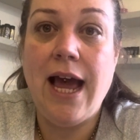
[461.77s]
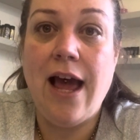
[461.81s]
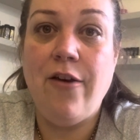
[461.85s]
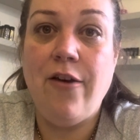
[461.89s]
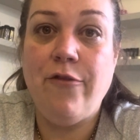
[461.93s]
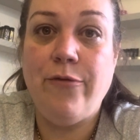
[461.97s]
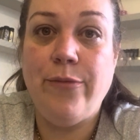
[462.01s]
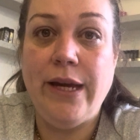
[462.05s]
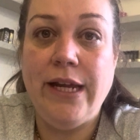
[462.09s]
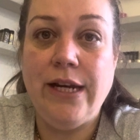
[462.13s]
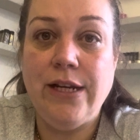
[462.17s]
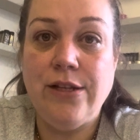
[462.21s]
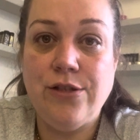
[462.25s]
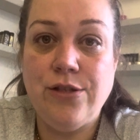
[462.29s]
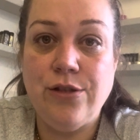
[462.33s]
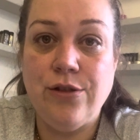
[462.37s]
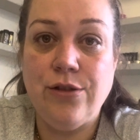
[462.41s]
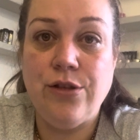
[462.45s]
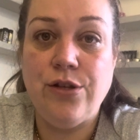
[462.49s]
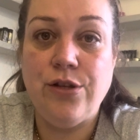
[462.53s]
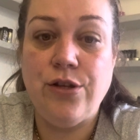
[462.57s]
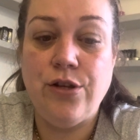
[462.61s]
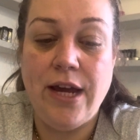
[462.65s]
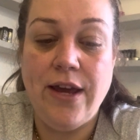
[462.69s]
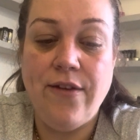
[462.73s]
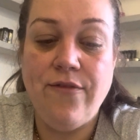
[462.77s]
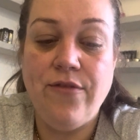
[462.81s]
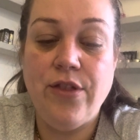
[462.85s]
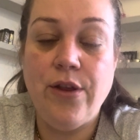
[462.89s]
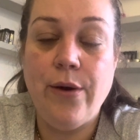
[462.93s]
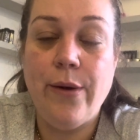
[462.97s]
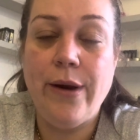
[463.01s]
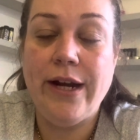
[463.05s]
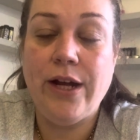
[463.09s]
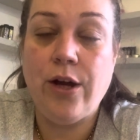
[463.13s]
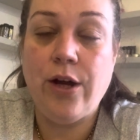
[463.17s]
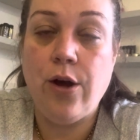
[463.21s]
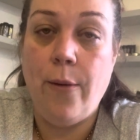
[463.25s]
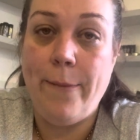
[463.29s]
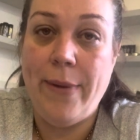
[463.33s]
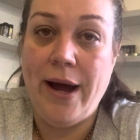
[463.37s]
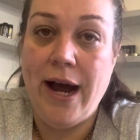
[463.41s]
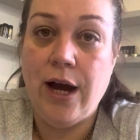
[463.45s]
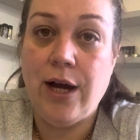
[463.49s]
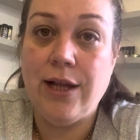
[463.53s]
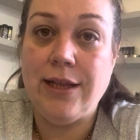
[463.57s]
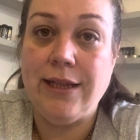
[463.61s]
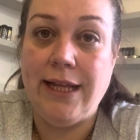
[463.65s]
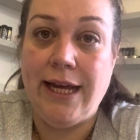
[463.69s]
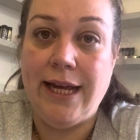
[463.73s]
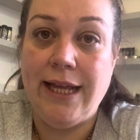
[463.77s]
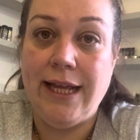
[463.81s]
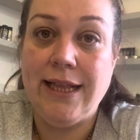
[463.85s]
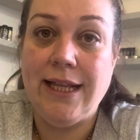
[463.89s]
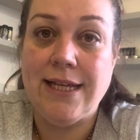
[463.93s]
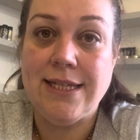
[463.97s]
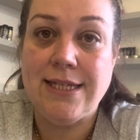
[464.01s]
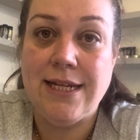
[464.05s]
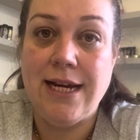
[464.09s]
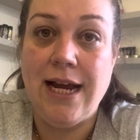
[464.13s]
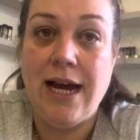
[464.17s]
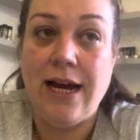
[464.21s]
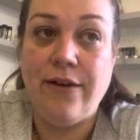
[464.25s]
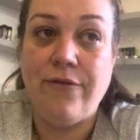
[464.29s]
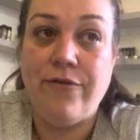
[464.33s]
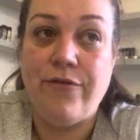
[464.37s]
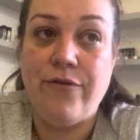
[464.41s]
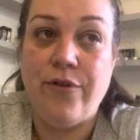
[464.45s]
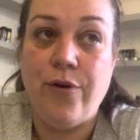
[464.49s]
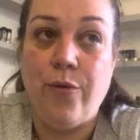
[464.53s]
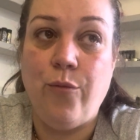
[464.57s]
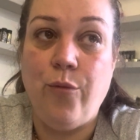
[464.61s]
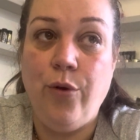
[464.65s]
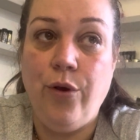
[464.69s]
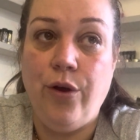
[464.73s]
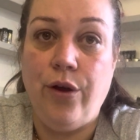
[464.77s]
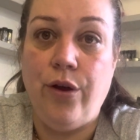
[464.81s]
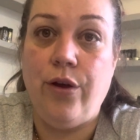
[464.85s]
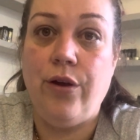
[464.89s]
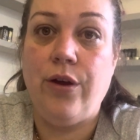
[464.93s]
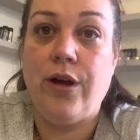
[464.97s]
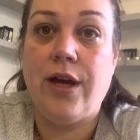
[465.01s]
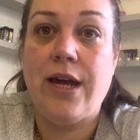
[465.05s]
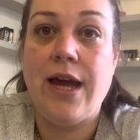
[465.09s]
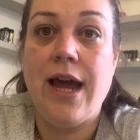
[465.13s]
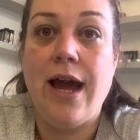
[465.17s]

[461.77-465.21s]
I've been and took the dog, even though I got back late last night from work,